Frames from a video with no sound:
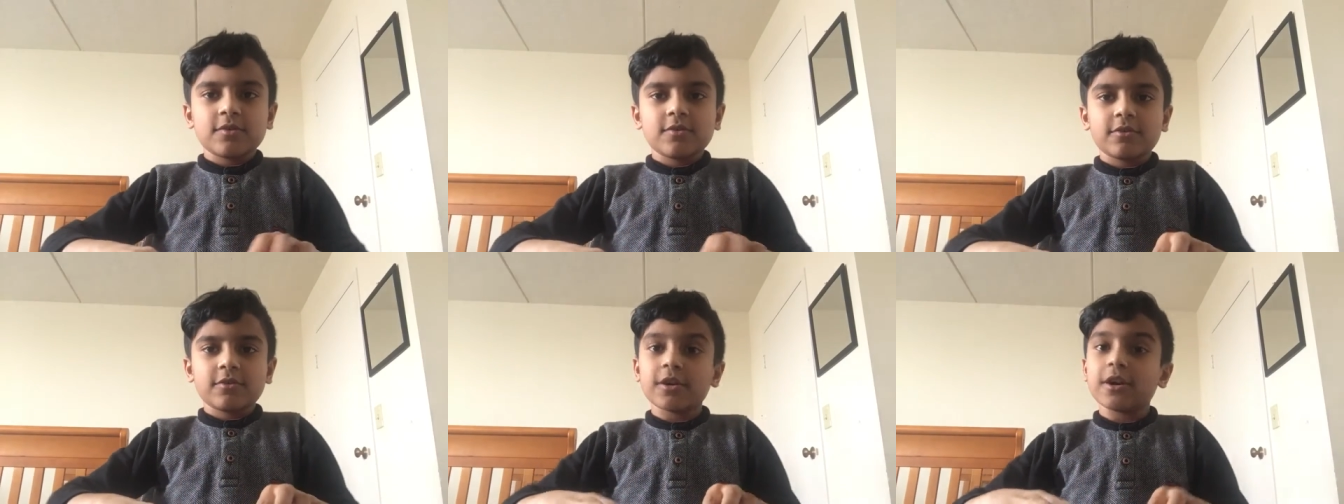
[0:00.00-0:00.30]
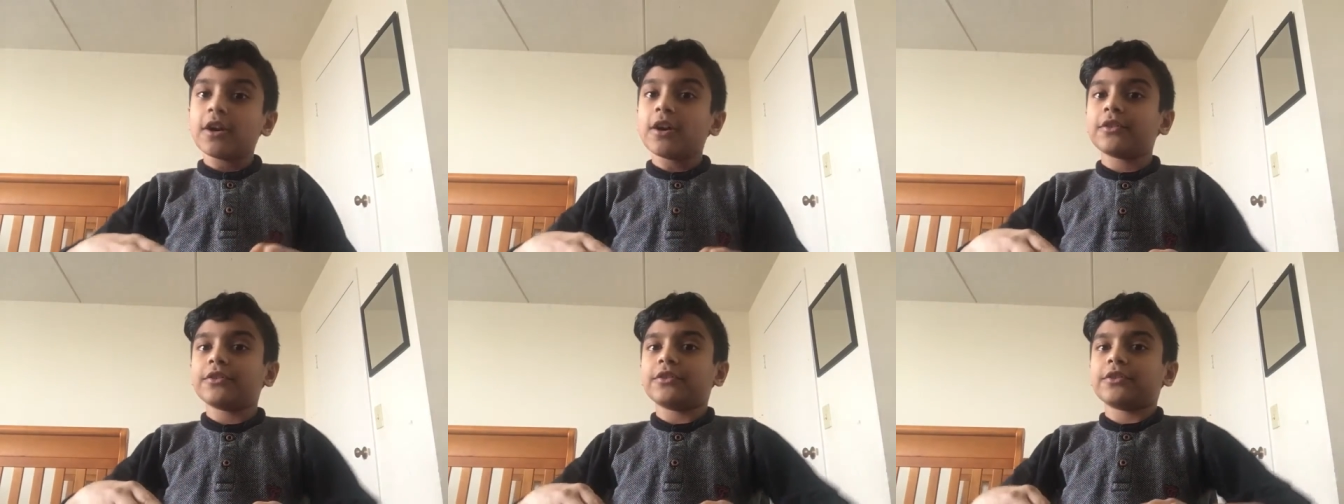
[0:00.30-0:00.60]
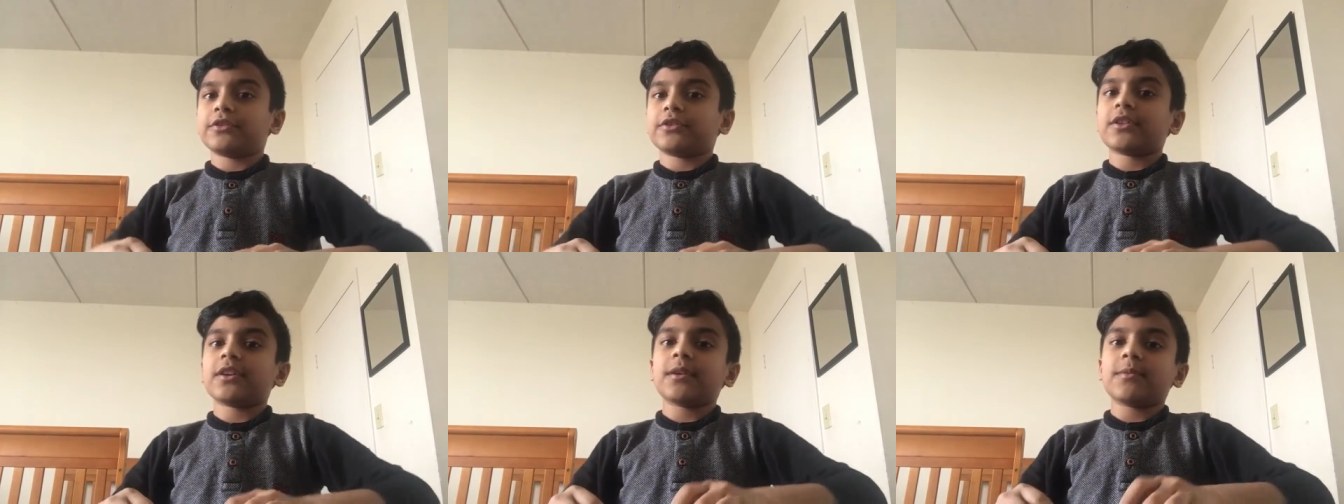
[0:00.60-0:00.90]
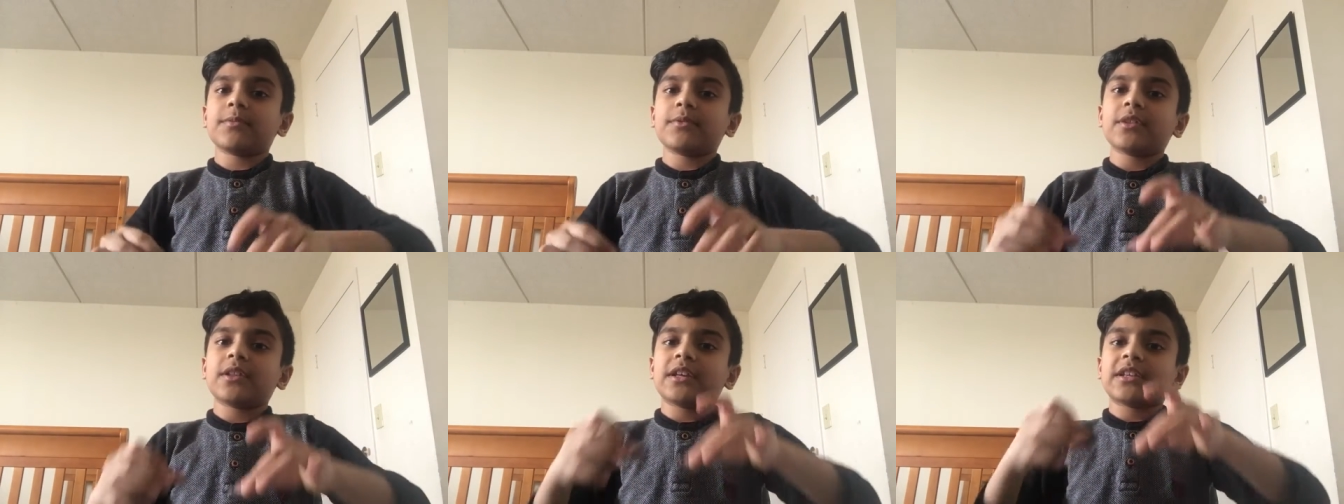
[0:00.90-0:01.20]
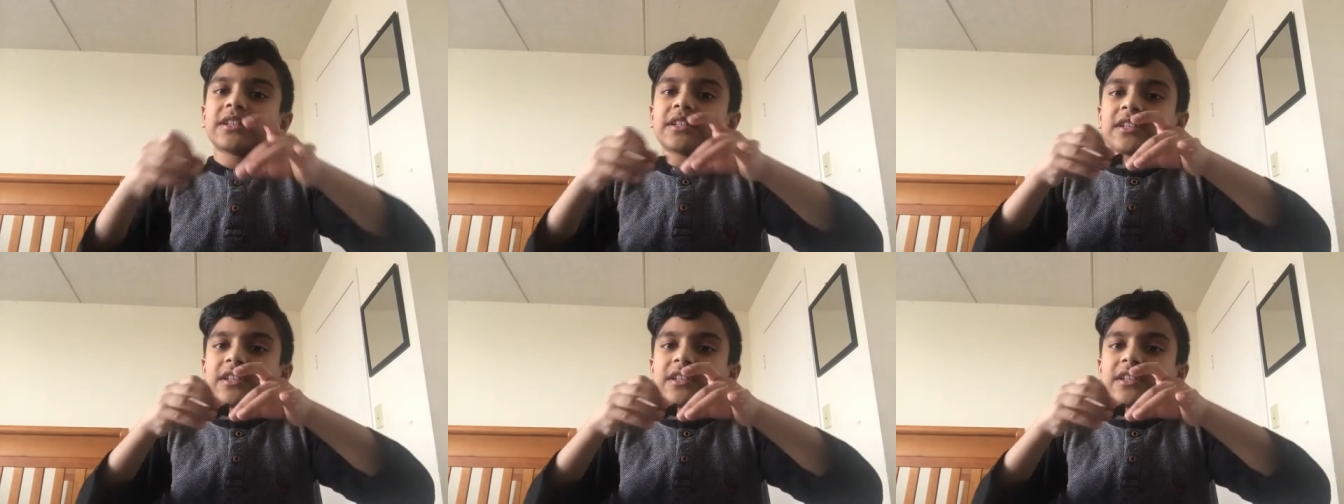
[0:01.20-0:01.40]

or on your table like